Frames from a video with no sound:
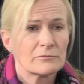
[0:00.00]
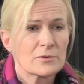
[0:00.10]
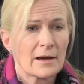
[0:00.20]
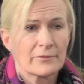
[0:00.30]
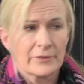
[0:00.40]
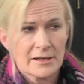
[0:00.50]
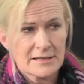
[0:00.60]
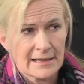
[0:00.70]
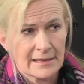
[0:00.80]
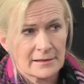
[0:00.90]
12,
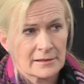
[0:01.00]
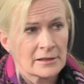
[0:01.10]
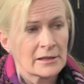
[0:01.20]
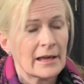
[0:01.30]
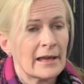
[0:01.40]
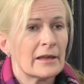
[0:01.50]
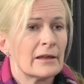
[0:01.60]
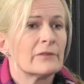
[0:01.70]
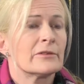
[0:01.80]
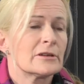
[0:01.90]
13.
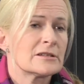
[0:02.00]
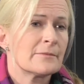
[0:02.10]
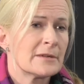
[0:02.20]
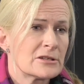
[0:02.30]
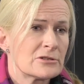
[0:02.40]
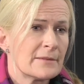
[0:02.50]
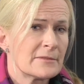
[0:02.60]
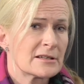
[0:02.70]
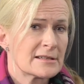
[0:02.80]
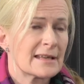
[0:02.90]
If they're to come into
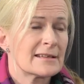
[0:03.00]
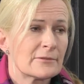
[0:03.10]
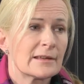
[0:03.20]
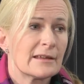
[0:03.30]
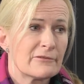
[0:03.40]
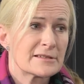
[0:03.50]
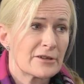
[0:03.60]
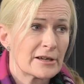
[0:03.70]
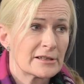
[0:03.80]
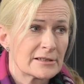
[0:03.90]
treatment to us, that's where they've
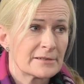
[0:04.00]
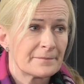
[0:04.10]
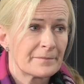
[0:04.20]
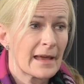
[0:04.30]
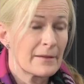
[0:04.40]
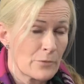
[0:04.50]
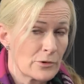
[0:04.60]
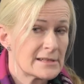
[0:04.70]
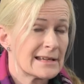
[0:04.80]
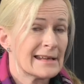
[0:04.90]
started. And
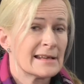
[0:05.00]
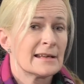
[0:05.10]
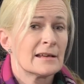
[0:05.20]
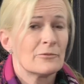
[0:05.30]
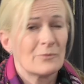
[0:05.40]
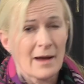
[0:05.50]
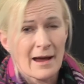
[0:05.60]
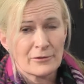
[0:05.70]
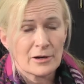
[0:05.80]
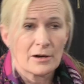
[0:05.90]
mostly
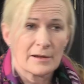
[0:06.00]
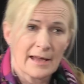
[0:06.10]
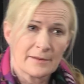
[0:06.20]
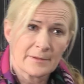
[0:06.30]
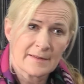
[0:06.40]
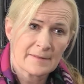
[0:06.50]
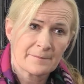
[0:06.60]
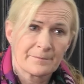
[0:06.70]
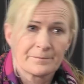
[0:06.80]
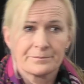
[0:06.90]
alcohol, cannabis.
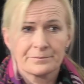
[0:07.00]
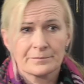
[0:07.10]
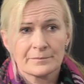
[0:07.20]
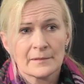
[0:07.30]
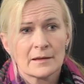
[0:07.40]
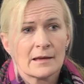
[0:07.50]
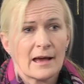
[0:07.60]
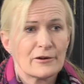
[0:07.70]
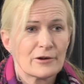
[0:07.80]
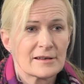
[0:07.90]

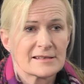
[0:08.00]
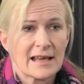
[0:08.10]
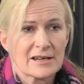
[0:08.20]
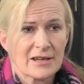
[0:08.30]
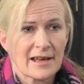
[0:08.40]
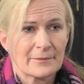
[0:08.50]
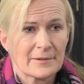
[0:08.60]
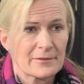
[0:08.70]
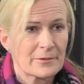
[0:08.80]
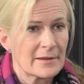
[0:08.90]

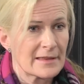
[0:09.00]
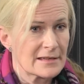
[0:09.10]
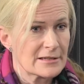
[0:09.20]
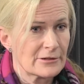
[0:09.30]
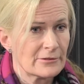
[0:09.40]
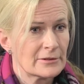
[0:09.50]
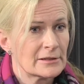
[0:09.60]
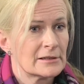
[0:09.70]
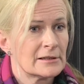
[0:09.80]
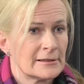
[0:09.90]
Alcohol/cannabis would be the two.
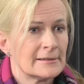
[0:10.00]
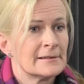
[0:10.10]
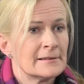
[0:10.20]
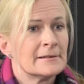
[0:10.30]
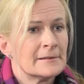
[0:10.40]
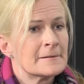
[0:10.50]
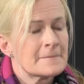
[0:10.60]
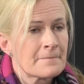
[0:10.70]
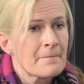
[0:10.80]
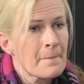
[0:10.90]
So you
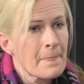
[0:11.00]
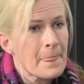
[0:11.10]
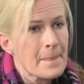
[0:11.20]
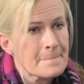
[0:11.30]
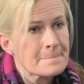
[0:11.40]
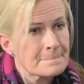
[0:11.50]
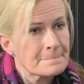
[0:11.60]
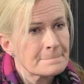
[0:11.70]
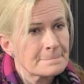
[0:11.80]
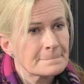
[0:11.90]
would say as well, it's kind of
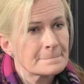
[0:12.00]
like